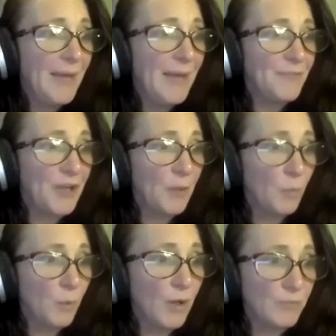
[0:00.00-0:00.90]
You know,
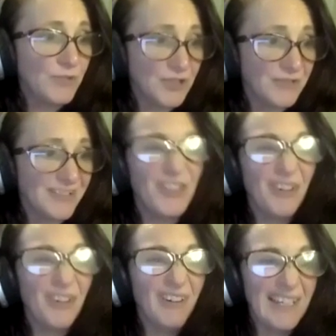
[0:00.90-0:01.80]
should
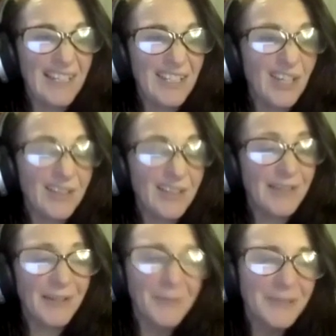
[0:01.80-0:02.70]
I?
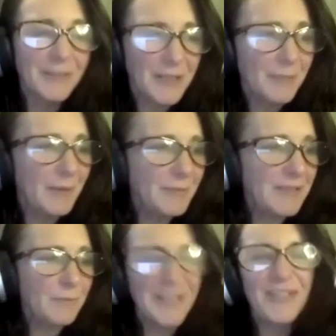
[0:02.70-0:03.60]
And I was like, well, yeah, maybe
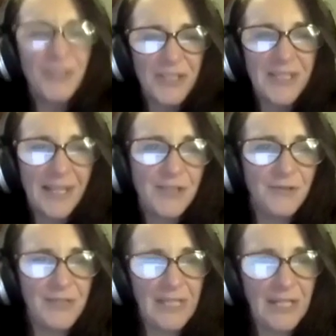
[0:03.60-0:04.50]
why don't you just say to
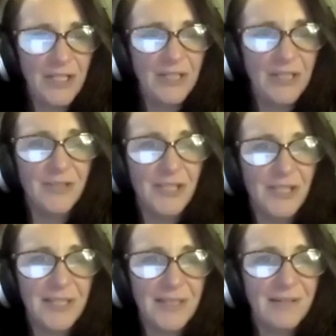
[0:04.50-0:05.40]
your teacher,
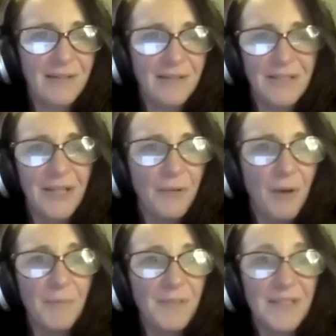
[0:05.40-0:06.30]
just, you know,
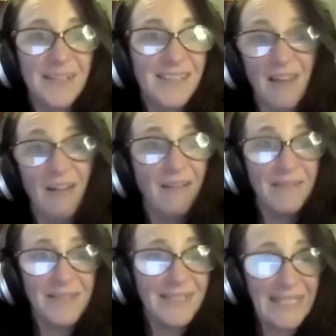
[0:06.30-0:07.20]
I'm
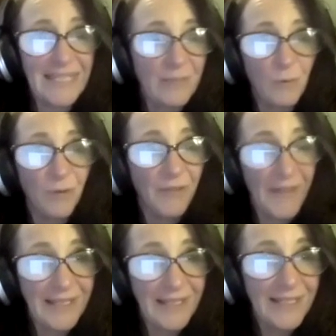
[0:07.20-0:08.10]
concerned, and see what
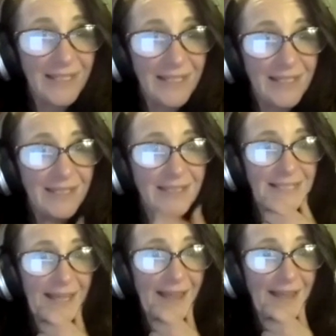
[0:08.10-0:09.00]
they
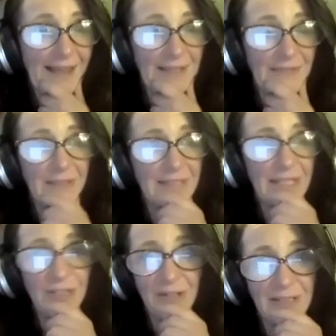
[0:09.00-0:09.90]
say. And the
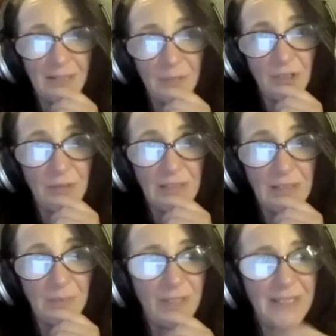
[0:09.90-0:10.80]
teacher ended up doing
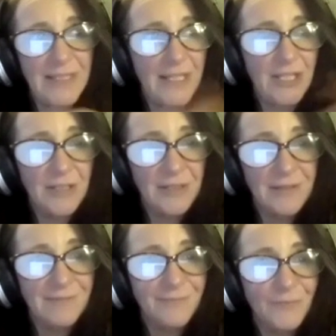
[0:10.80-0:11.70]
the
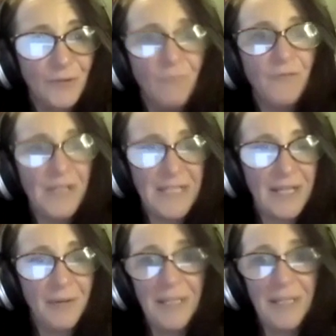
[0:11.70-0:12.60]
presentation on
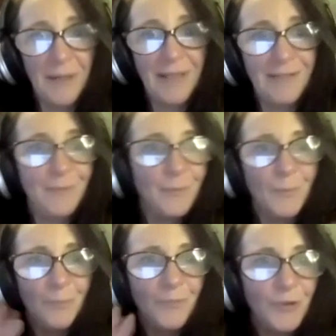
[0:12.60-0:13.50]
video anyway,
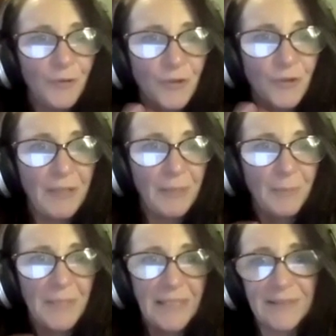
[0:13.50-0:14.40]
and sort of doing a
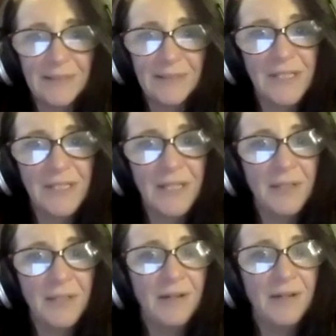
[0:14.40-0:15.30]
mix of video
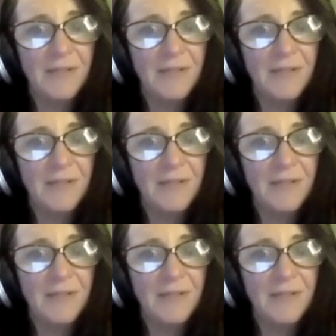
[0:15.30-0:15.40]
and live.